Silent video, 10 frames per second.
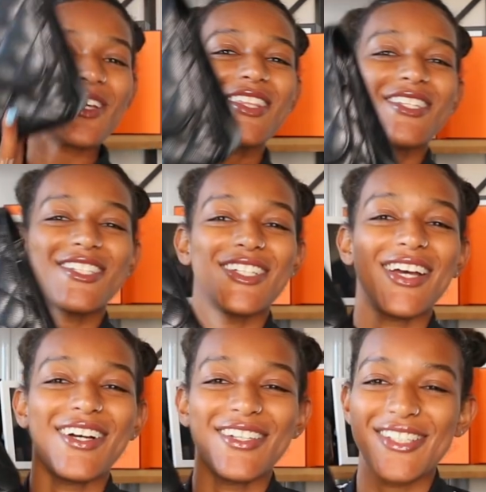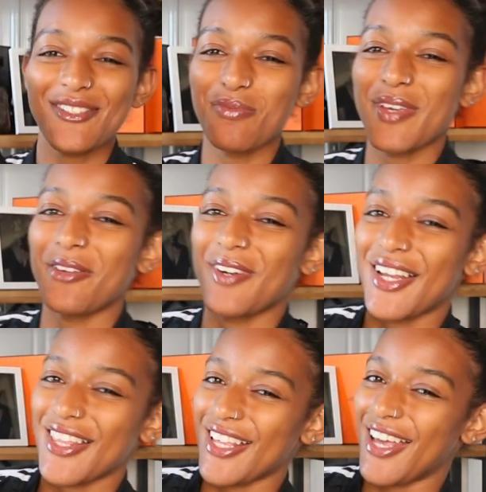with Chanel, this would be
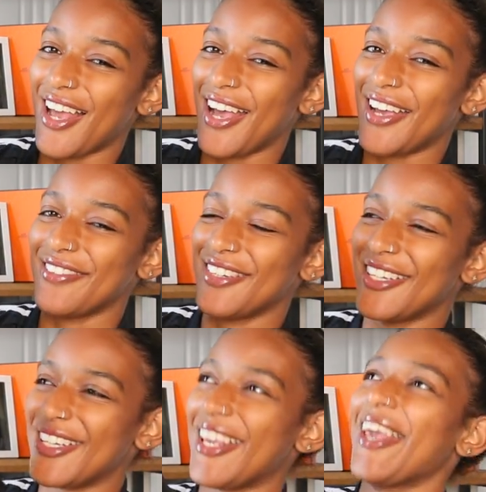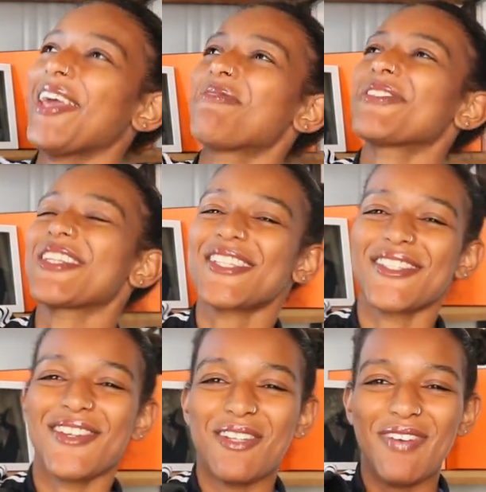one that I would keep. This
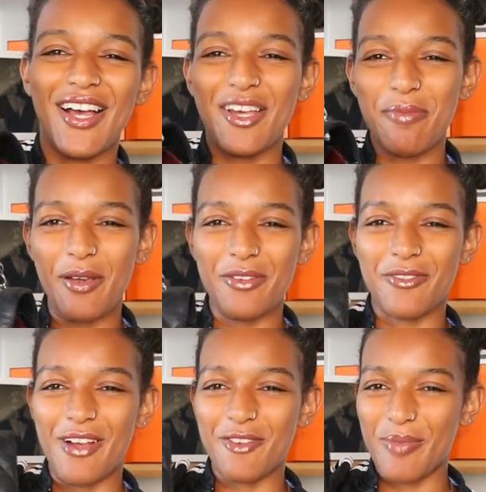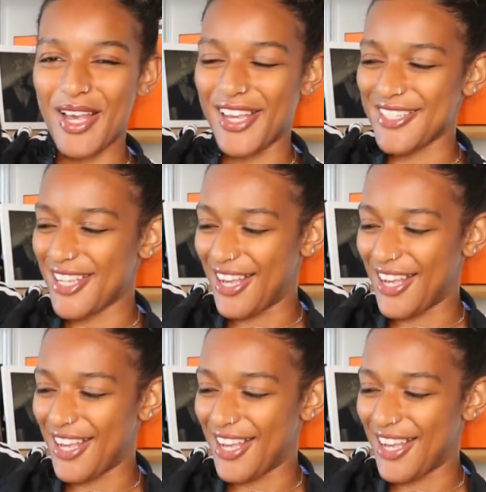is one of my probably forever bags.